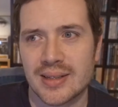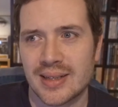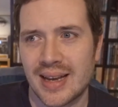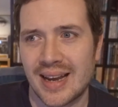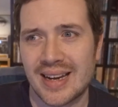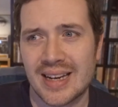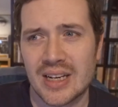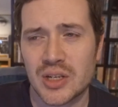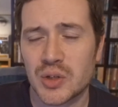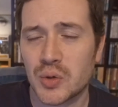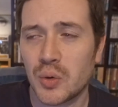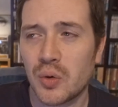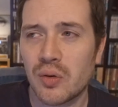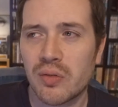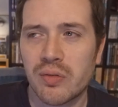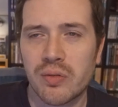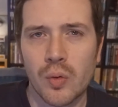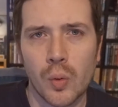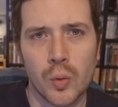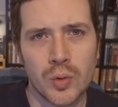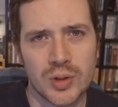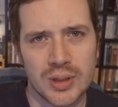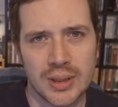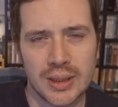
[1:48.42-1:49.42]
and he sort of
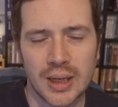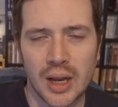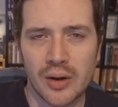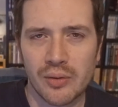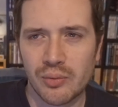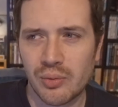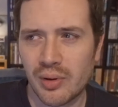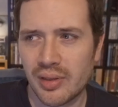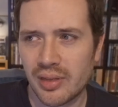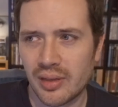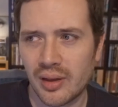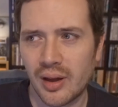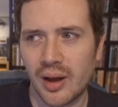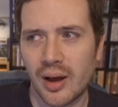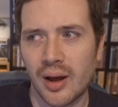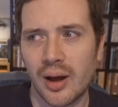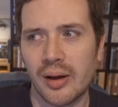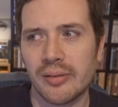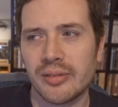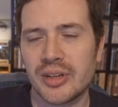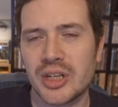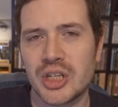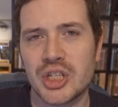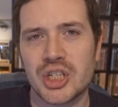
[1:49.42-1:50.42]
falls in love with
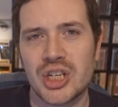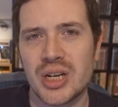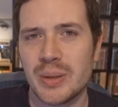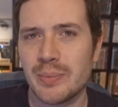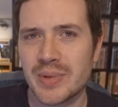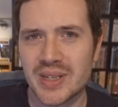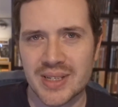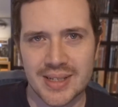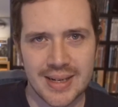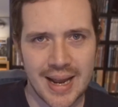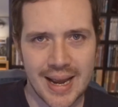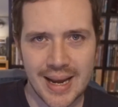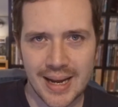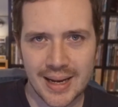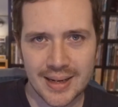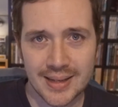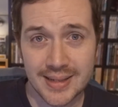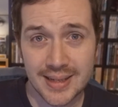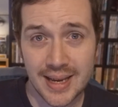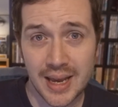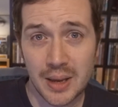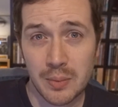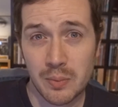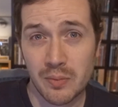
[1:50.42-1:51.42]
her, and she
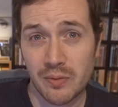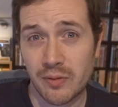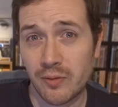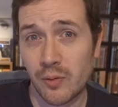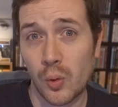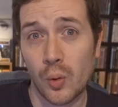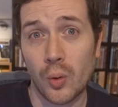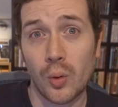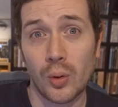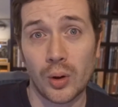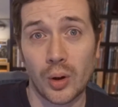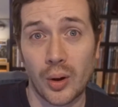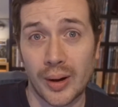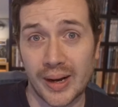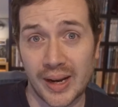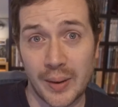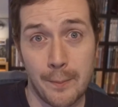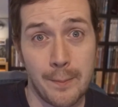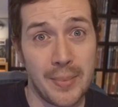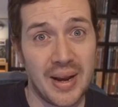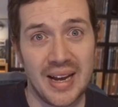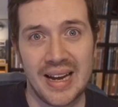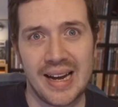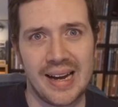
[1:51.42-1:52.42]
mistakes him for like a
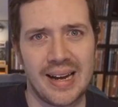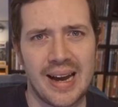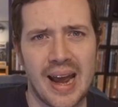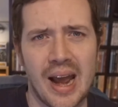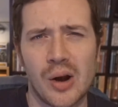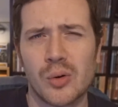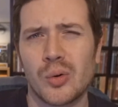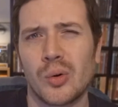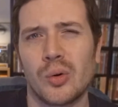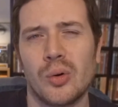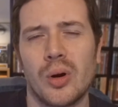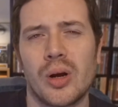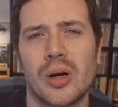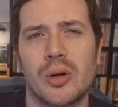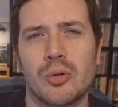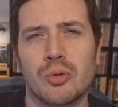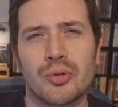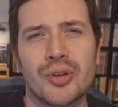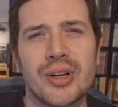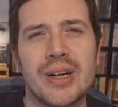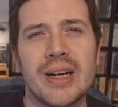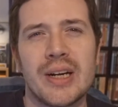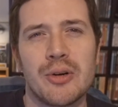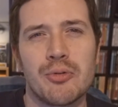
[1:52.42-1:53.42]
millionaire or like a
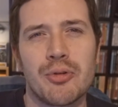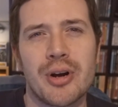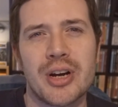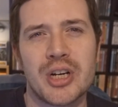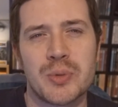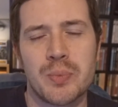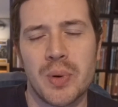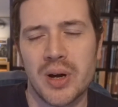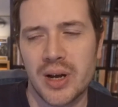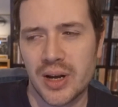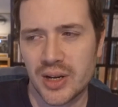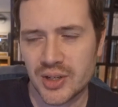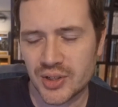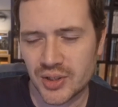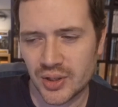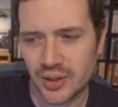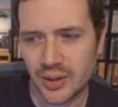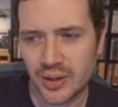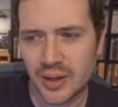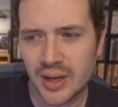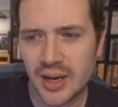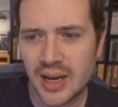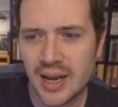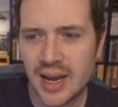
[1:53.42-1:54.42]
really rich
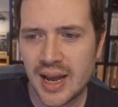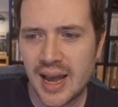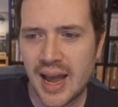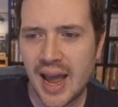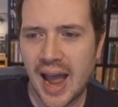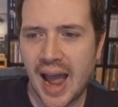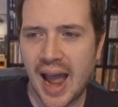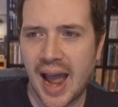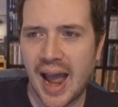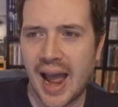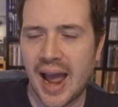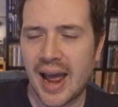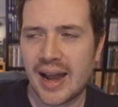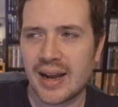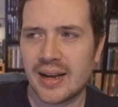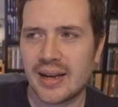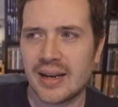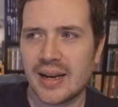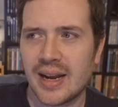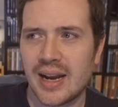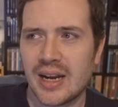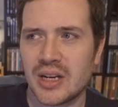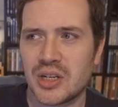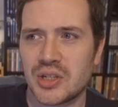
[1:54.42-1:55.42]
person.
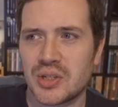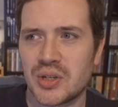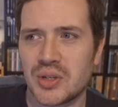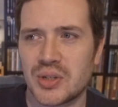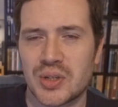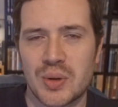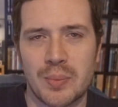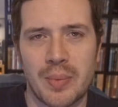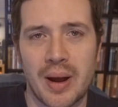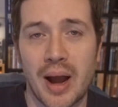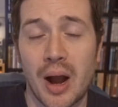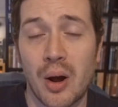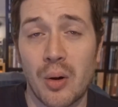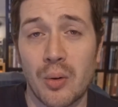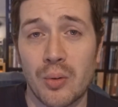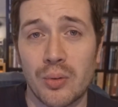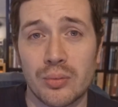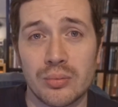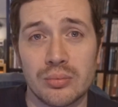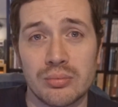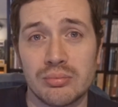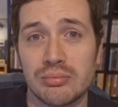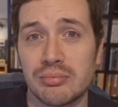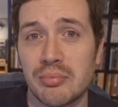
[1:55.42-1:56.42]
And it's just about
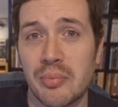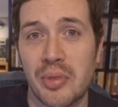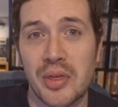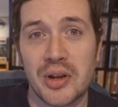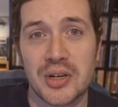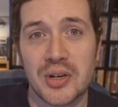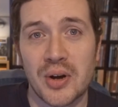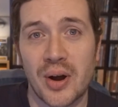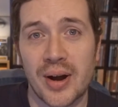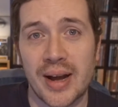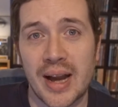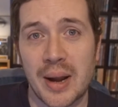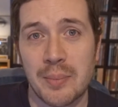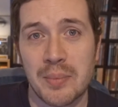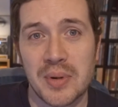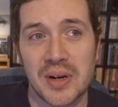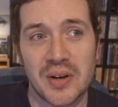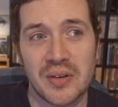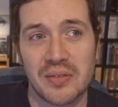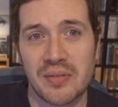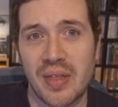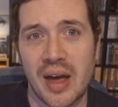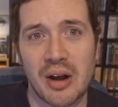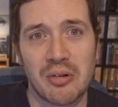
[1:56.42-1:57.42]
the
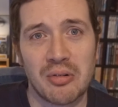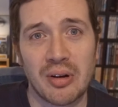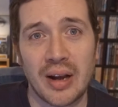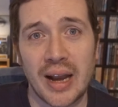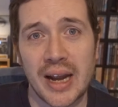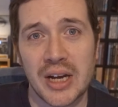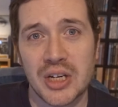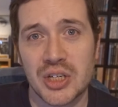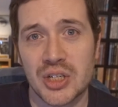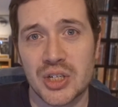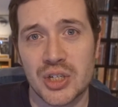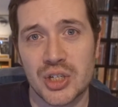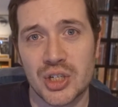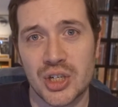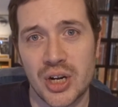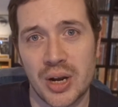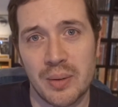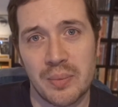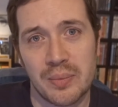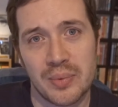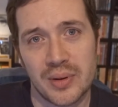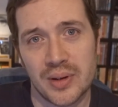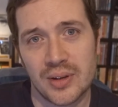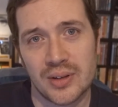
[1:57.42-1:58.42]
dynamic of that
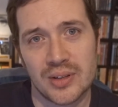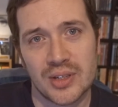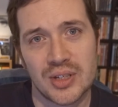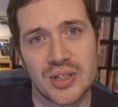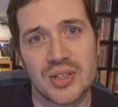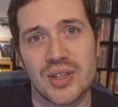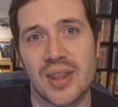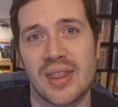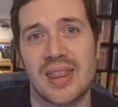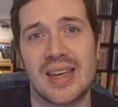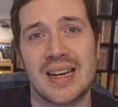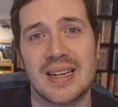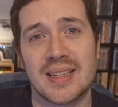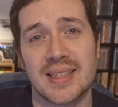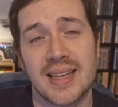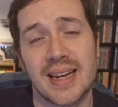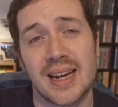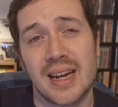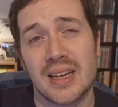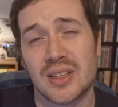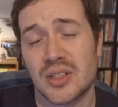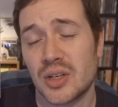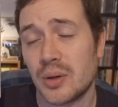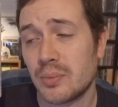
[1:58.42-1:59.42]
relationship and just the things that he
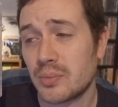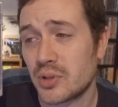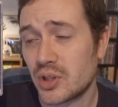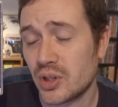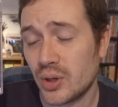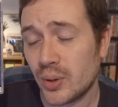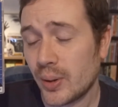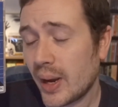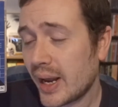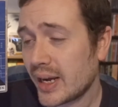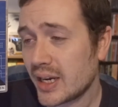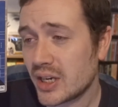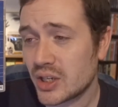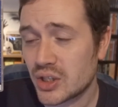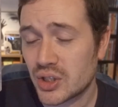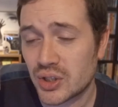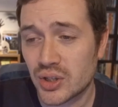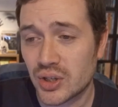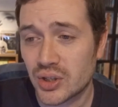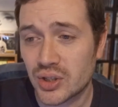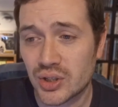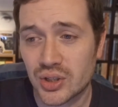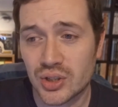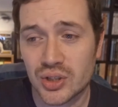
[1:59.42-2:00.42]
gets up to, and it's
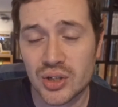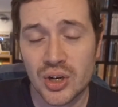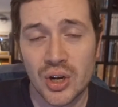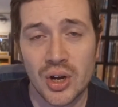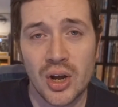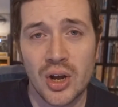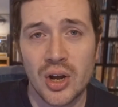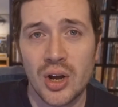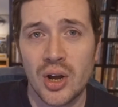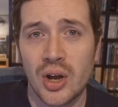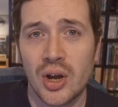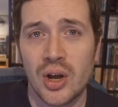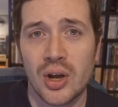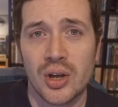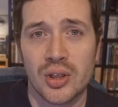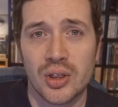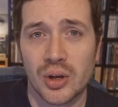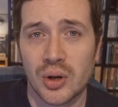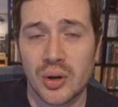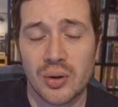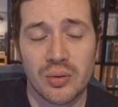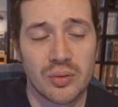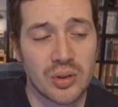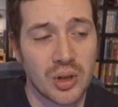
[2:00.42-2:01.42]
just
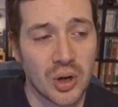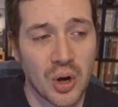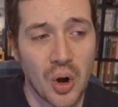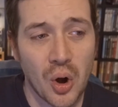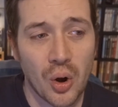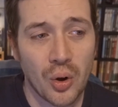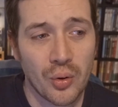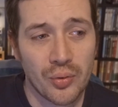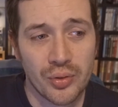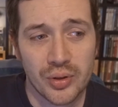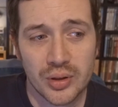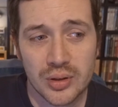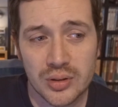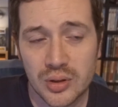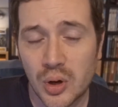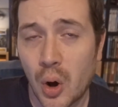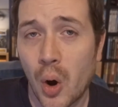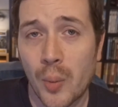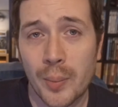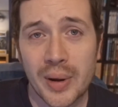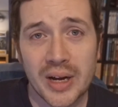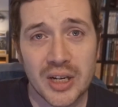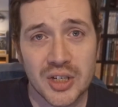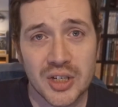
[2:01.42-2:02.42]
the comic